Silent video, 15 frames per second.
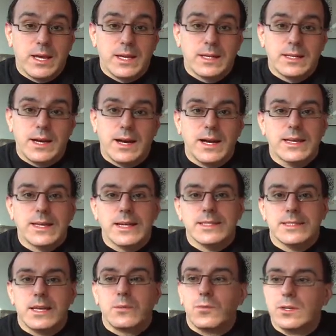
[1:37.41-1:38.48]
and I
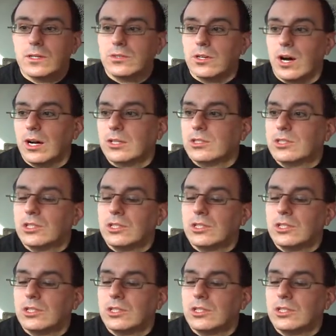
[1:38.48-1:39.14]
guess I want to talk